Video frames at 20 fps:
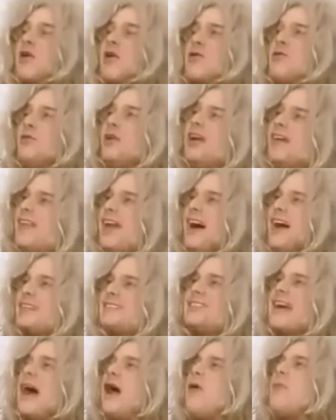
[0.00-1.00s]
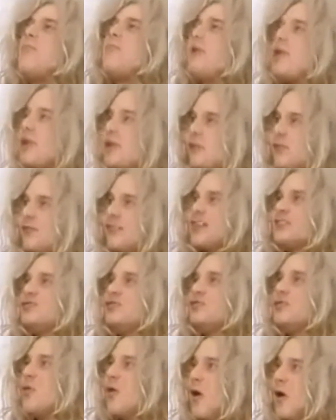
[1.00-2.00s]
realize how perfect
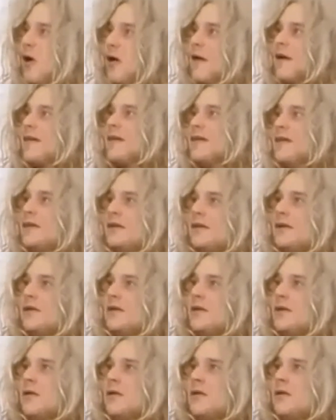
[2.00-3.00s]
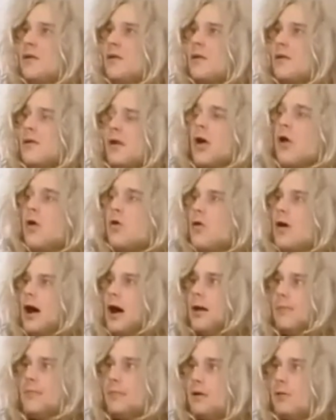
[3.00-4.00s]
you are. Oh,
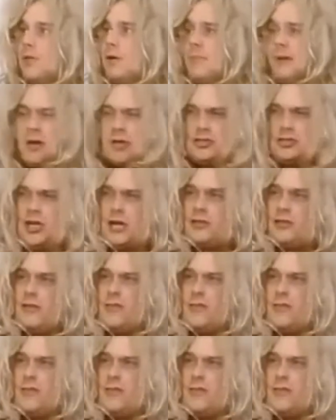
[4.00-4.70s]
uh, but we better check the